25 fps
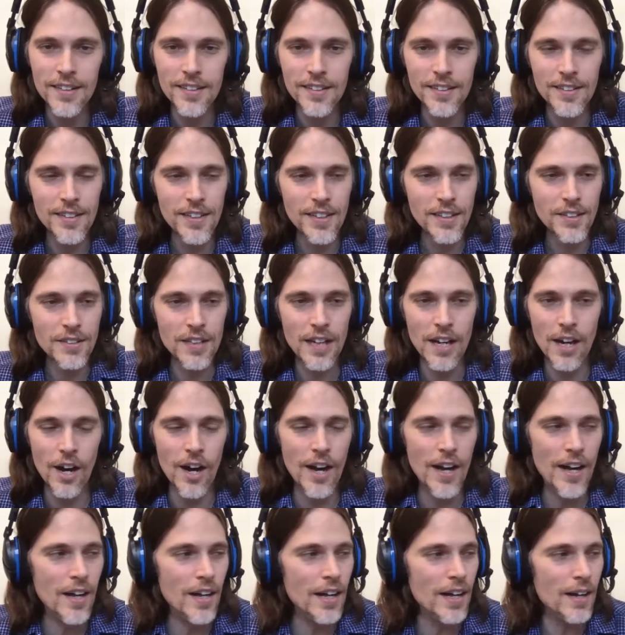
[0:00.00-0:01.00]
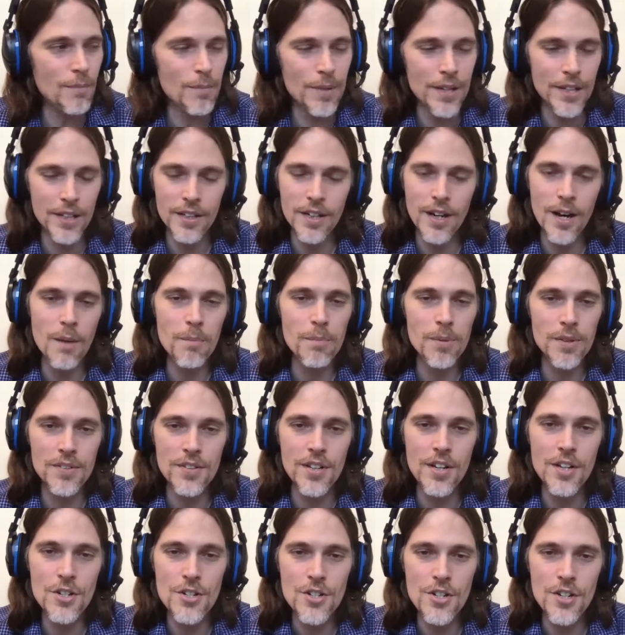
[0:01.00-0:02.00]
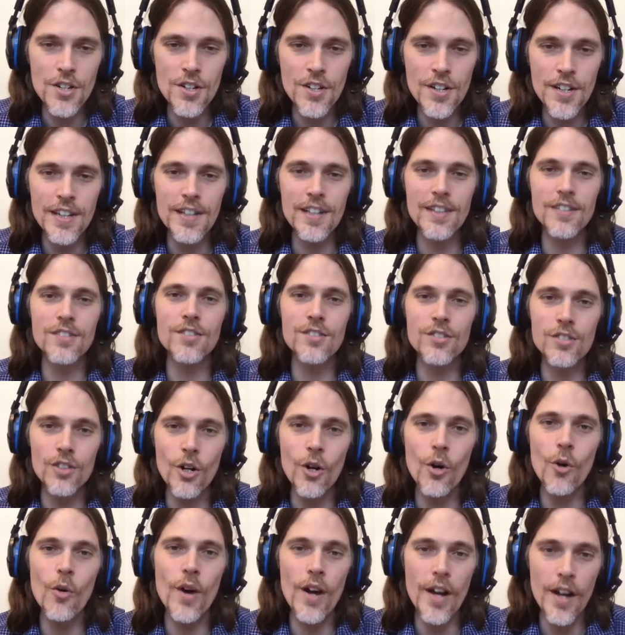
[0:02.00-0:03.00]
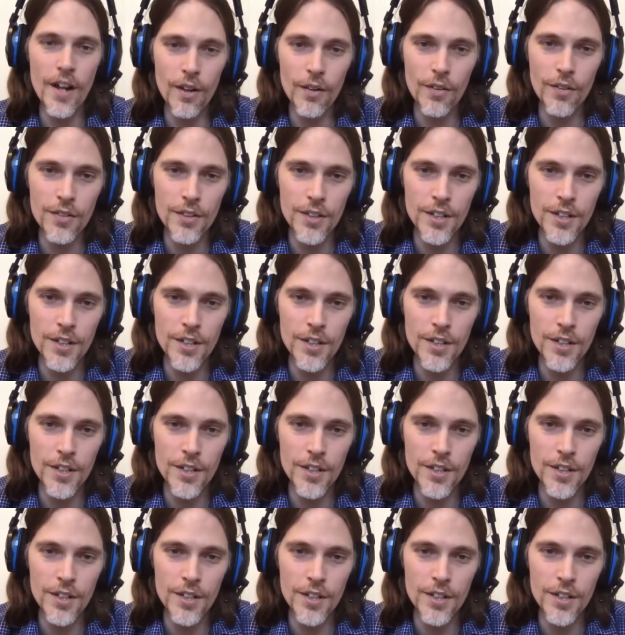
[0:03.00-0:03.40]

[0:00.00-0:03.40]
That's, I mean, competition is so healthy.